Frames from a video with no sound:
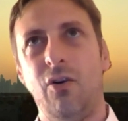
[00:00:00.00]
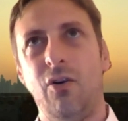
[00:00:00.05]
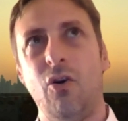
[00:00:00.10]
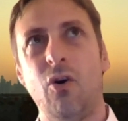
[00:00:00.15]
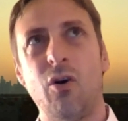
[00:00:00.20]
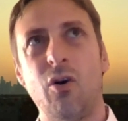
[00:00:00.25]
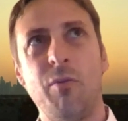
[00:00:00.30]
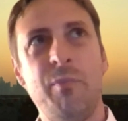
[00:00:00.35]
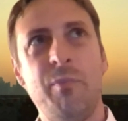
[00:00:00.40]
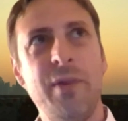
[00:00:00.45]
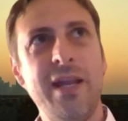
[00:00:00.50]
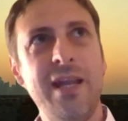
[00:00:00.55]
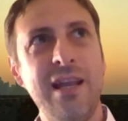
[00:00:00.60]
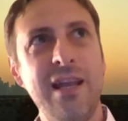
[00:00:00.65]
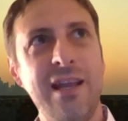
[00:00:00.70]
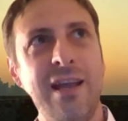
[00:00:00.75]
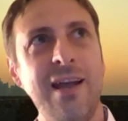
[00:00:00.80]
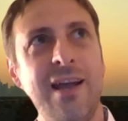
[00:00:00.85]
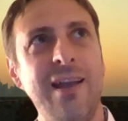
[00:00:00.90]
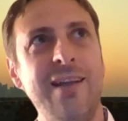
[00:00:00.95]
or be
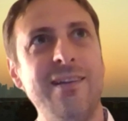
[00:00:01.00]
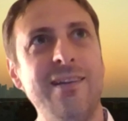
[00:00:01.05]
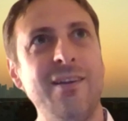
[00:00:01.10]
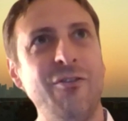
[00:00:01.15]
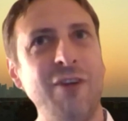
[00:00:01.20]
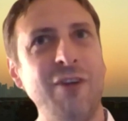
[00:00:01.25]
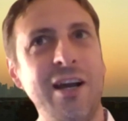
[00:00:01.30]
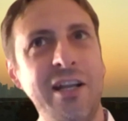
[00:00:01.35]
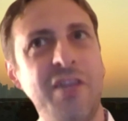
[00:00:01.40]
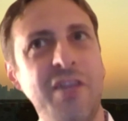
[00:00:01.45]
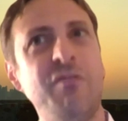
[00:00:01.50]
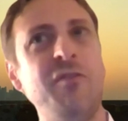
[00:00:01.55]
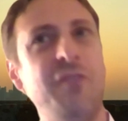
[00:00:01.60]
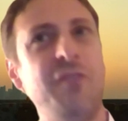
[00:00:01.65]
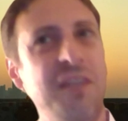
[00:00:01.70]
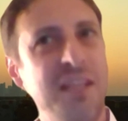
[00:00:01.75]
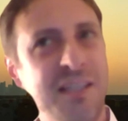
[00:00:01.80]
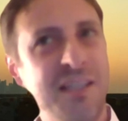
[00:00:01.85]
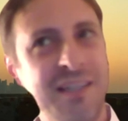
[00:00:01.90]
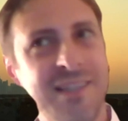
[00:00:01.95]
in the right
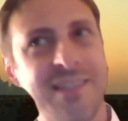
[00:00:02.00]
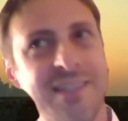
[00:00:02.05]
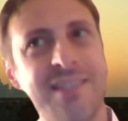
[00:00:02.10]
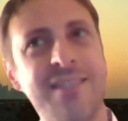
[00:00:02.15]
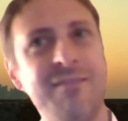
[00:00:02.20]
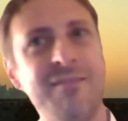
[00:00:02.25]
fields